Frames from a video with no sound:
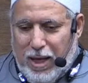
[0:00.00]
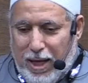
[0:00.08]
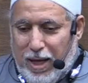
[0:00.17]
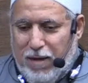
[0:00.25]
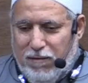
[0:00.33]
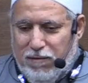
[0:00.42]

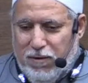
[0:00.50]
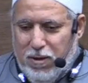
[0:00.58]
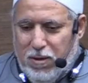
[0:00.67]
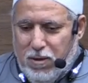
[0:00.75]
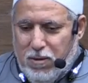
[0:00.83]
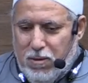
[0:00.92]
have
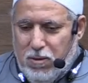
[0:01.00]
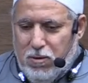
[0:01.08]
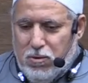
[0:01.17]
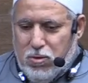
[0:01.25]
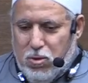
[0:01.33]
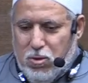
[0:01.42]

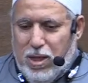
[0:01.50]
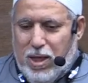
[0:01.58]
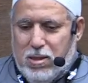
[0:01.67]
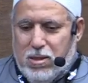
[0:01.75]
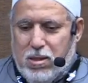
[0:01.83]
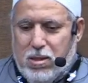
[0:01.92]
so
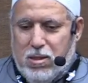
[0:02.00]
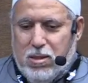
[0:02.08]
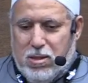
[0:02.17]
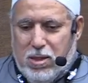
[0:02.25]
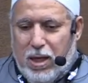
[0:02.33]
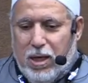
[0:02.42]
that
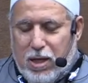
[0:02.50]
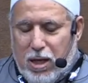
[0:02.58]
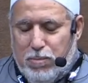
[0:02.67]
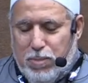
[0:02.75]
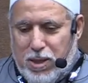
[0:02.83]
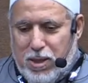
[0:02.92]
cell
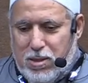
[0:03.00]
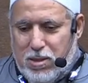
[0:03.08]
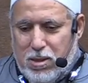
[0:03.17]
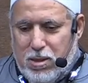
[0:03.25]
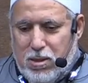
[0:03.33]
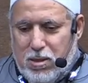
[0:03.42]

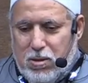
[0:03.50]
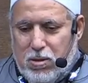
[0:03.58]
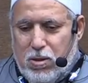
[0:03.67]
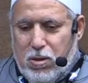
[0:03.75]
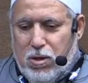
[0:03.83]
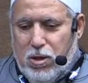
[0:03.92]
companies
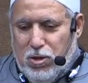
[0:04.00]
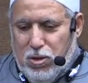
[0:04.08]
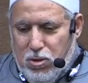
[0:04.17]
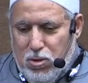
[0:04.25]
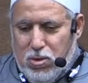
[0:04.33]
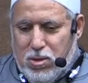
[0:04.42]

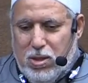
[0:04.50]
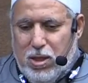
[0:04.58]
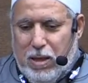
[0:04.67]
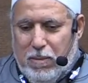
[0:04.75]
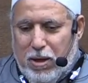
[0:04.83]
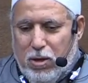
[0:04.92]
reduce
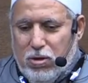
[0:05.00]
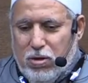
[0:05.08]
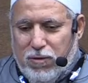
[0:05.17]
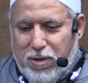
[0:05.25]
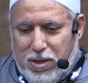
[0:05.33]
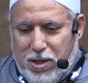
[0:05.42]
the amount
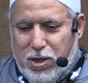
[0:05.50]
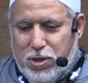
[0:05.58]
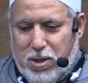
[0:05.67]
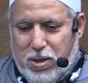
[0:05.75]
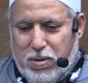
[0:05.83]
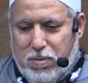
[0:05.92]
of
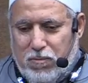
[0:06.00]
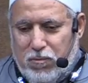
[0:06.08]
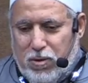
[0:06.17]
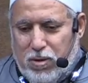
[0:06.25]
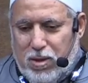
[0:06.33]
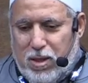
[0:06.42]
radiation
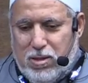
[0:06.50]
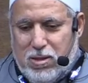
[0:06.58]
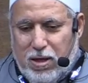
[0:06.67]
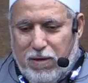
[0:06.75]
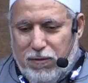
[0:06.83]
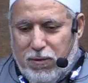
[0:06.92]
that
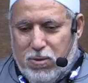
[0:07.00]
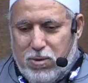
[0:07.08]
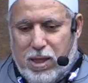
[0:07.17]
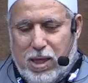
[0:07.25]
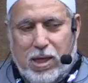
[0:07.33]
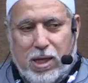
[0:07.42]
cell
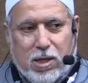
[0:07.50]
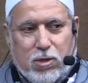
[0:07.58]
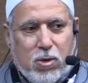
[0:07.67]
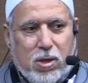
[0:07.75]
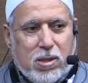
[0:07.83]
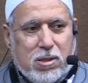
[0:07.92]
phones and
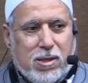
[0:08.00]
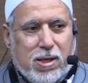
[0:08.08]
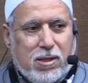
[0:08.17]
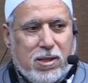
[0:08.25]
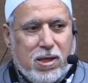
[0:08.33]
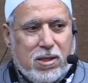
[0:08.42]
electronics
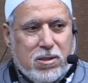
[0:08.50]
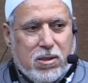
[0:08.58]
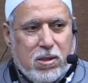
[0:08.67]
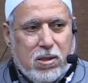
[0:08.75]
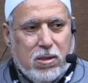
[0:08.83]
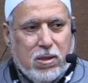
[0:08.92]
radiate
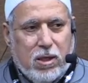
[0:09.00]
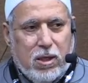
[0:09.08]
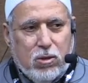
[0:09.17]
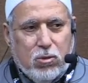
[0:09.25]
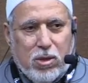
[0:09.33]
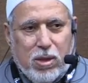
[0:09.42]

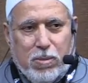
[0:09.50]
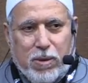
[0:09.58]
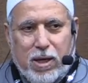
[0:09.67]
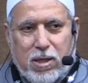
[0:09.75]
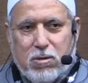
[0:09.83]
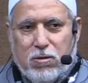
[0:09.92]
into the
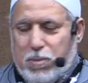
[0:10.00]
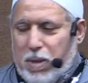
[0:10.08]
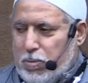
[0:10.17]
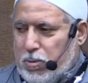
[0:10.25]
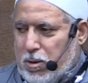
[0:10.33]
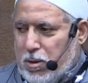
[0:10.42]
brains of
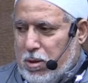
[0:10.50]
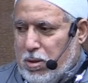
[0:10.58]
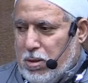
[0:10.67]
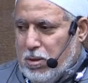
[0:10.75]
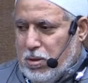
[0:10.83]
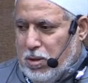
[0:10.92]
people,
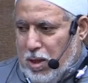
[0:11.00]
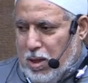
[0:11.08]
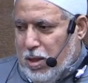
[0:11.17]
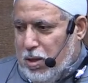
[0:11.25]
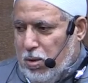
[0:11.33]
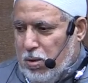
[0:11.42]

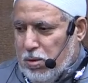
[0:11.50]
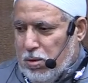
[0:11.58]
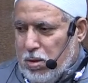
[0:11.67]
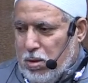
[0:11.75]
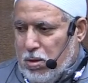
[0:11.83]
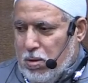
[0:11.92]
young and
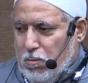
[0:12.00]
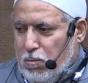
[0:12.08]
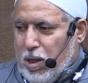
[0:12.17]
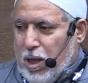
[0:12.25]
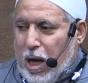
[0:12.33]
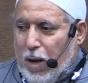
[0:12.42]
old.
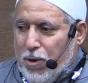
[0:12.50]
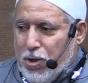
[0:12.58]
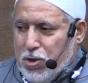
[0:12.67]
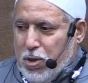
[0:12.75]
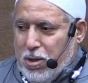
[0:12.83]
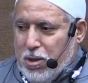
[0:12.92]
But our
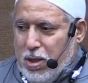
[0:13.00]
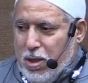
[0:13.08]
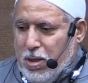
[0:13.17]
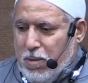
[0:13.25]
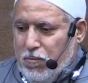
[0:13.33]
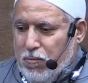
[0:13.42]

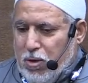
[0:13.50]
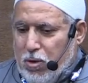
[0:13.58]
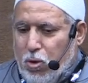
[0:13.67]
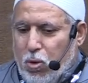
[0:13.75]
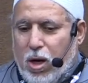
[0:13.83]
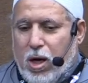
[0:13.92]
children
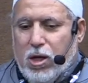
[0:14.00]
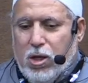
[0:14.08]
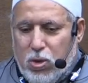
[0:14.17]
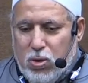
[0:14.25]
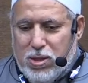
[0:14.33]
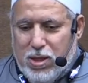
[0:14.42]
who are
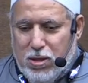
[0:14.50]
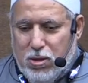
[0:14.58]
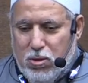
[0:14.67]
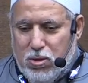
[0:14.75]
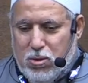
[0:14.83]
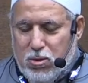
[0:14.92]
using
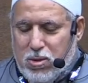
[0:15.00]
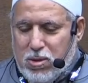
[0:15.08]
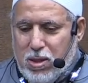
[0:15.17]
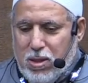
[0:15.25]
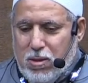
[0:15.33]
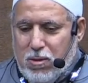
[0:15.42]
those
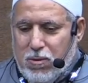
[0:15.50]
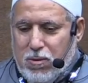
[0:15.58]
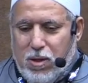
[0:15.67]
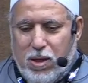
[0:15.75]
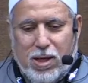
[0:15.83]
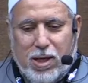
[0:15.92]
tools,
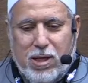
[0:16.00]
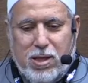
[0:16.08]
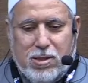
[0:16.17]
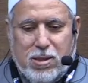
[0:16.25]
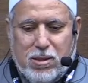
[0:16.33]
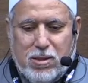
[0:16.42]
they are
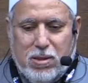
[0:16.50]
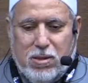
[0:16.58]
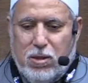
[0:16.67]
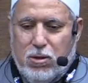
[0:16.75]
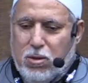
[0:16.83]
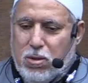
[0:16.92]
innocent.
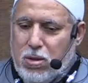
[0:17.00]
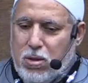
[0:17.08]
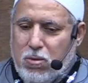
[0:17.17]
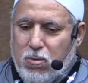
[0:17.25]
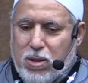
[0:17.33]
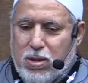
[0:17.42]
They don't
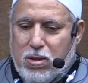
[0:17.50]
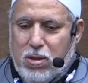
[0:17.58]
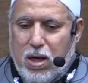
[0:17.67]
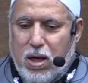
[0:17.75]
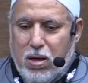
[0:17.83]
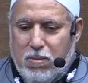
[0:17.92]
know what
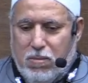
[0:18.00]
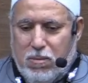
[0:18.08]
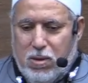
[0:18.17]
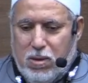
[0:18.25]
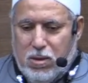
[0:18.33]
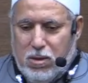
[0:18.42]
harm
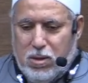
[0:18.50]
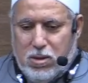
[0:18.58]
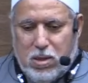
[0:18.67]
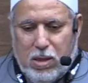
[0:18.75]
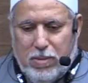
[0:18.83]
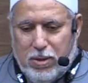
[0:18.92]

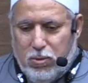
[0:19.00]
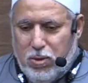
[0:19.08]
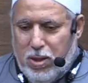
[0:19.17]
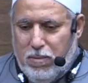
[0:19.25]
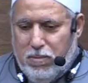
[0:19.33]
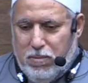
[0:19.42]
is coming to
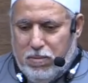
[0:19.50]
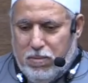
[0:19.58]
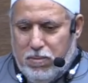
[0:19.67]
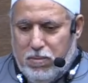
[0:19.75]
them.